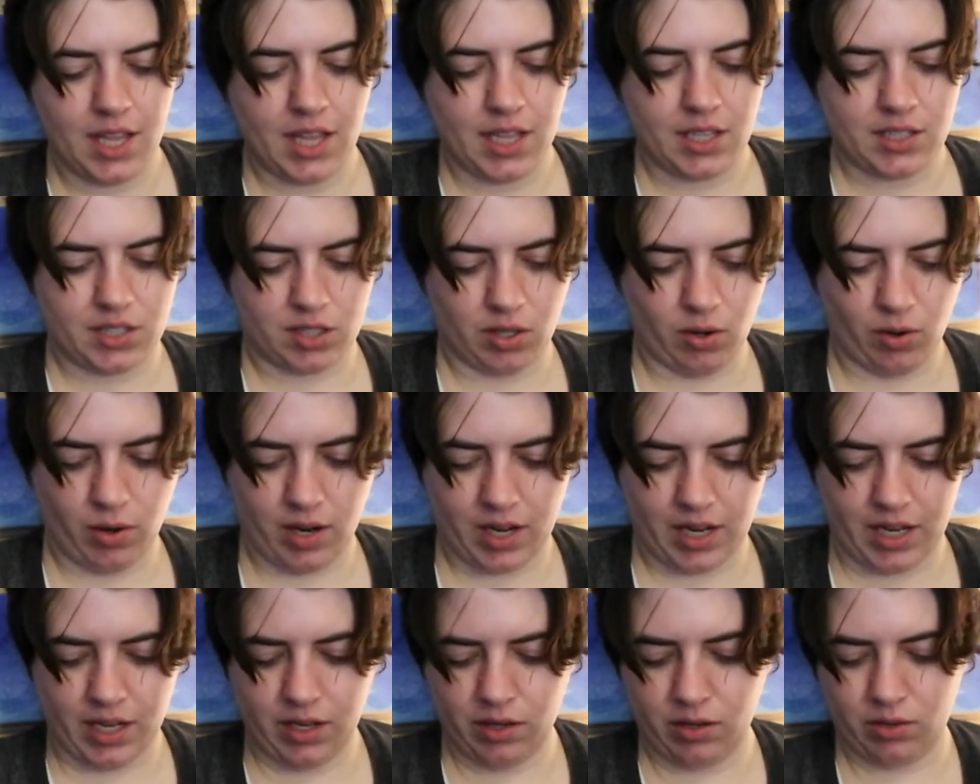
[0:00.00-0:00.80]
So
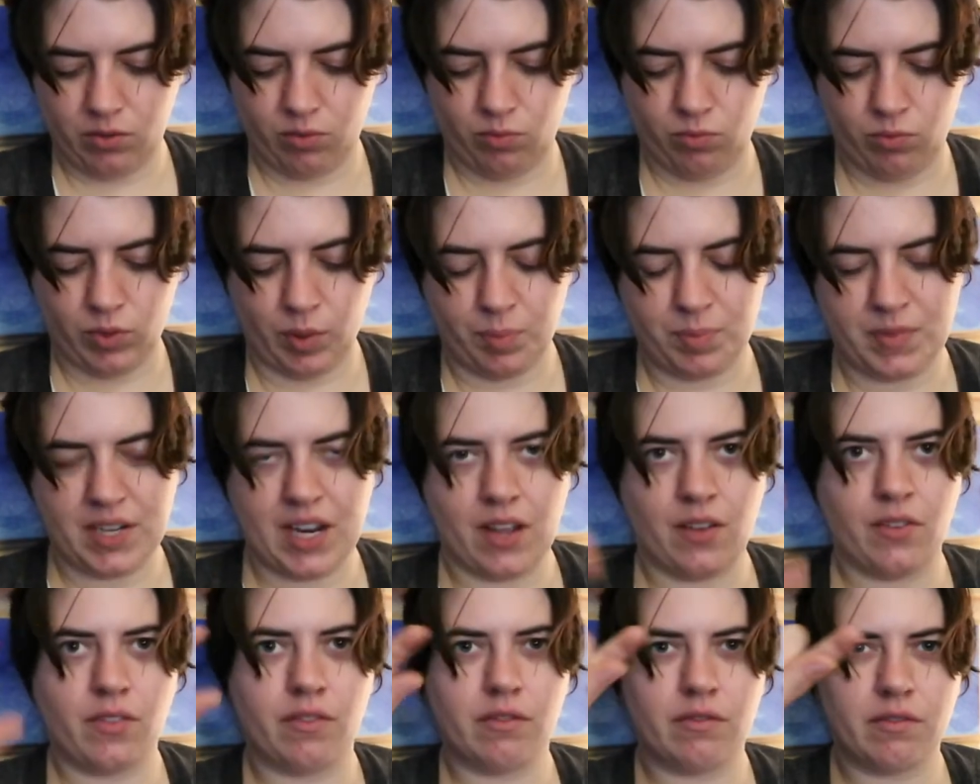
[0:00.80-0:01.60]
I ripped
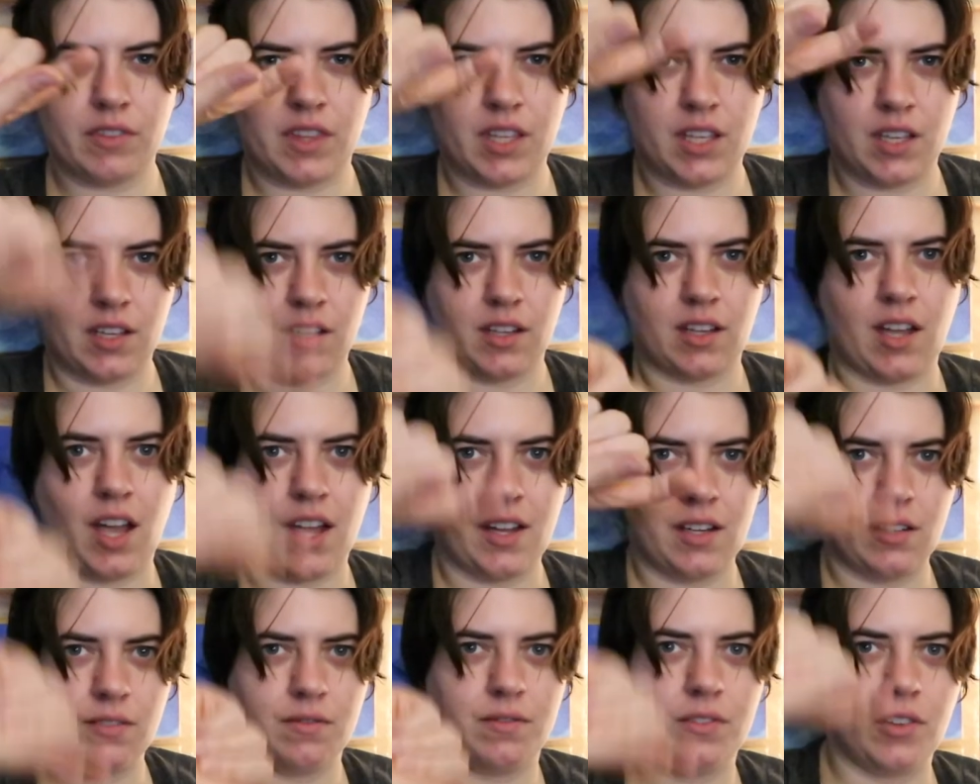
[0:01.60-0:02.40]
out the
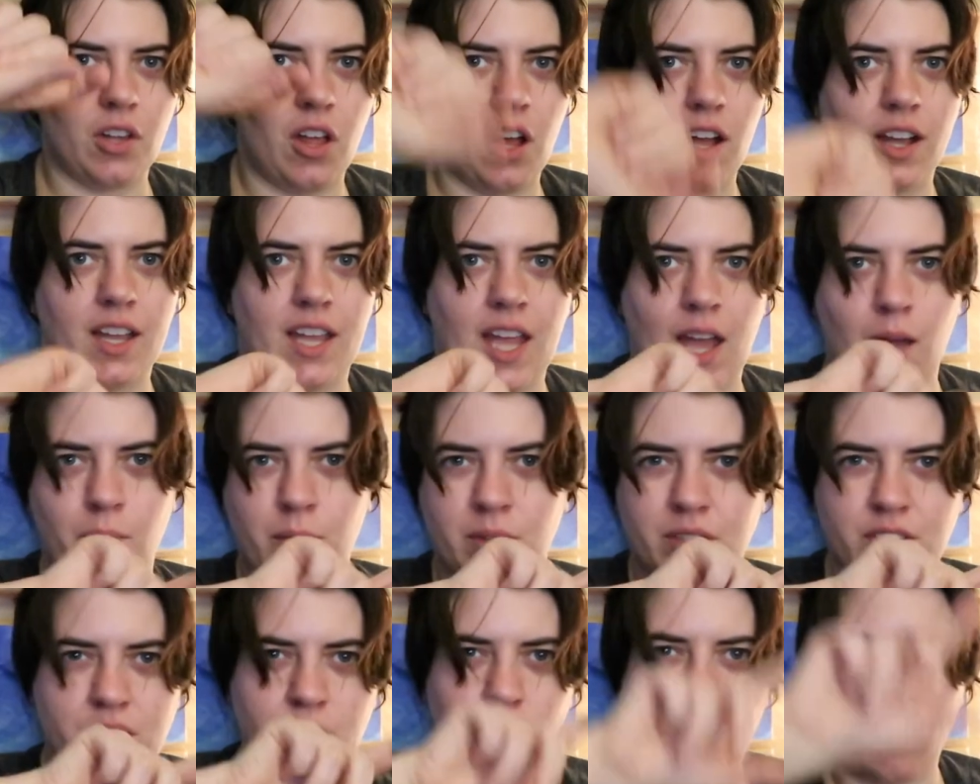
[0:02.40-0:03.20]
kind of log
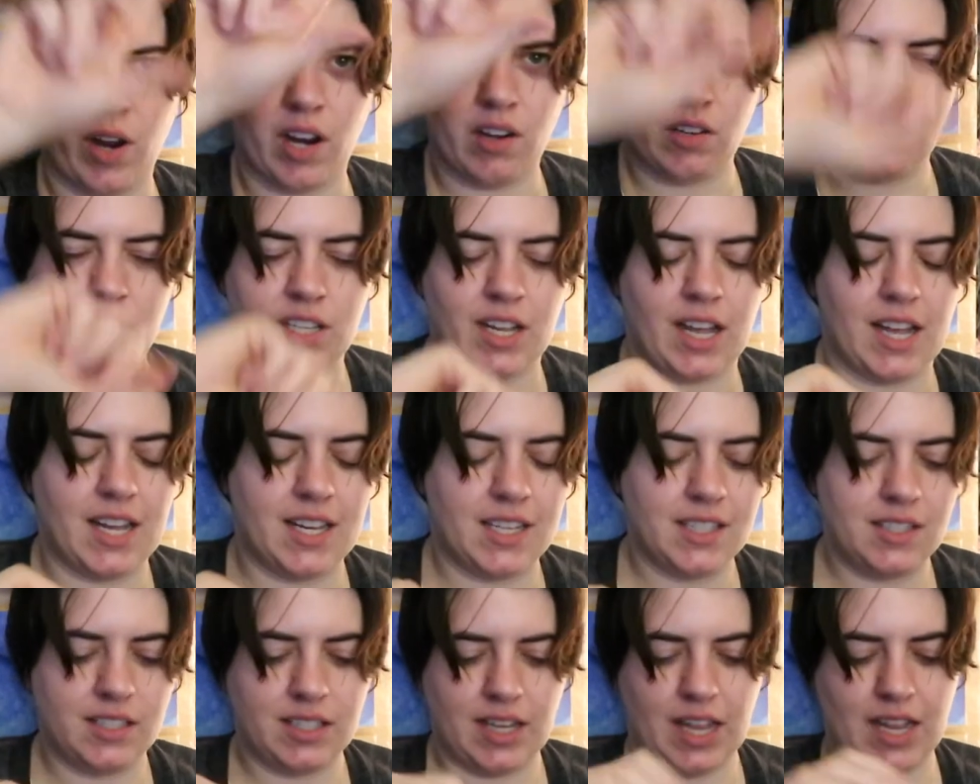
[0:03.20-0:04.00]
cabin square
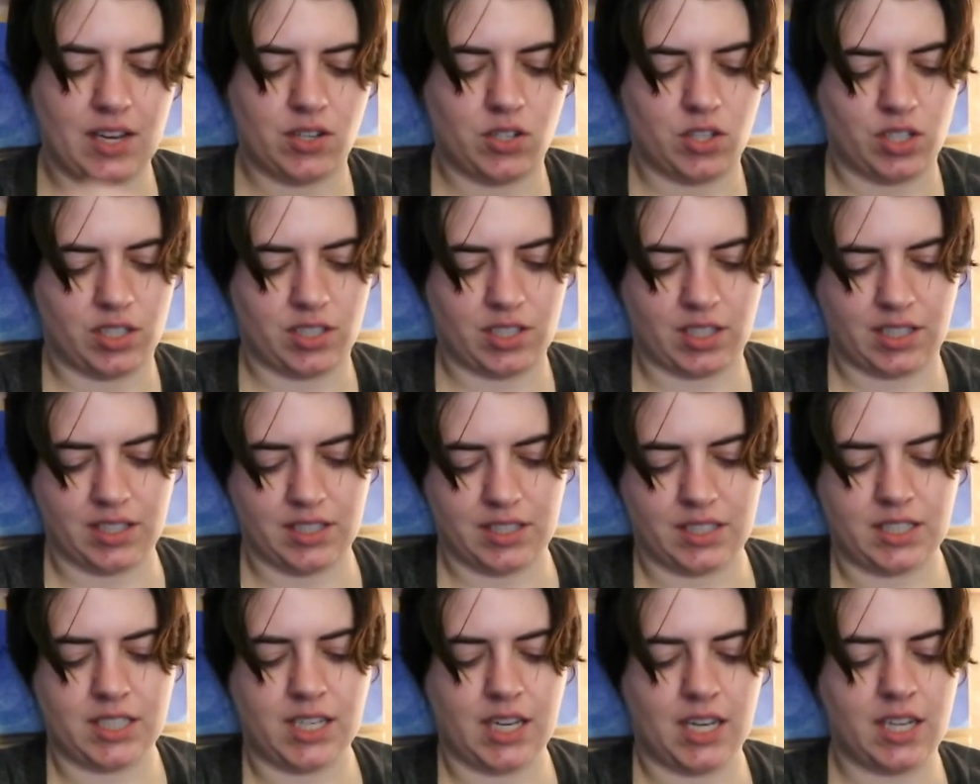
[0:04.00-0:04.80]
sides and just
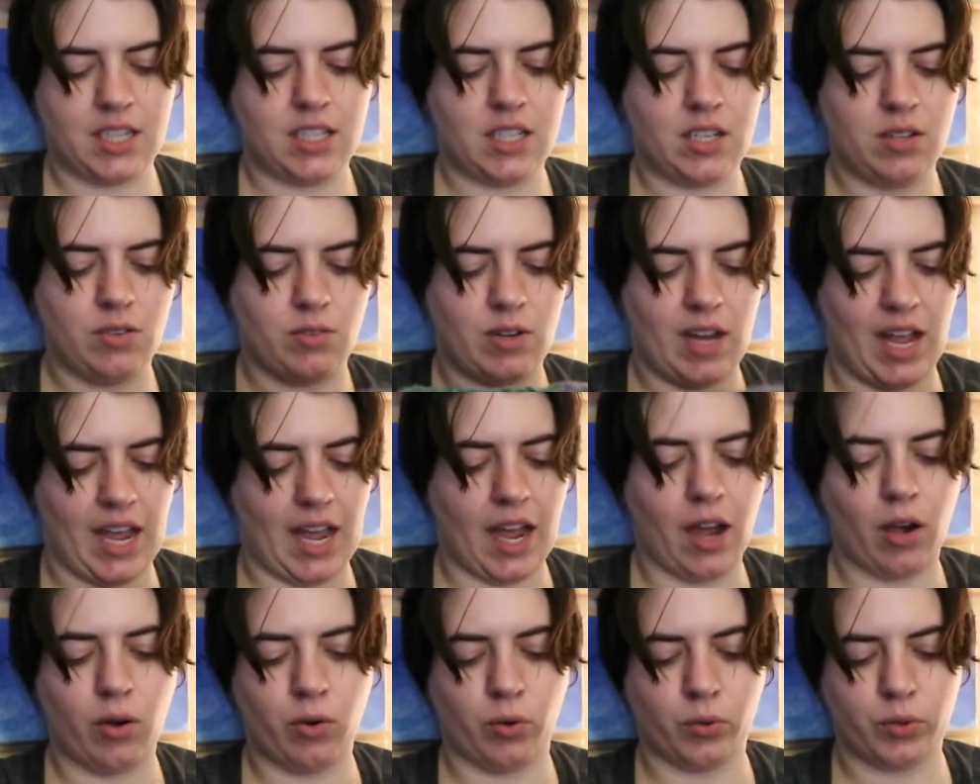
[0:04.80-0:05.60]
continued
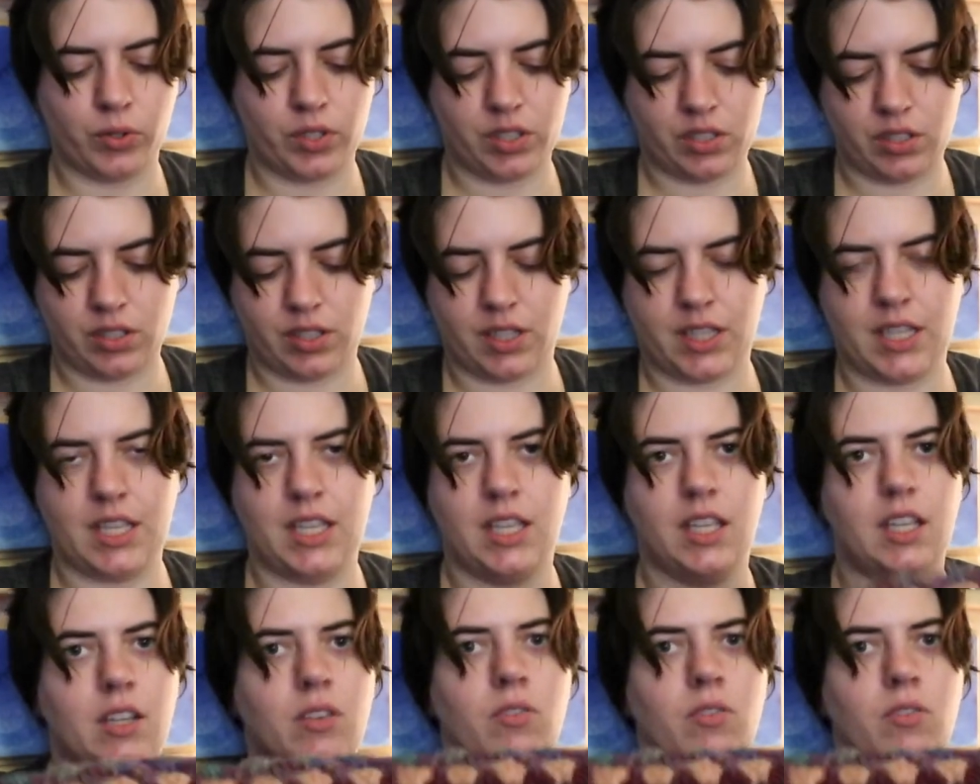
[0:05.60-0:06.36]
out the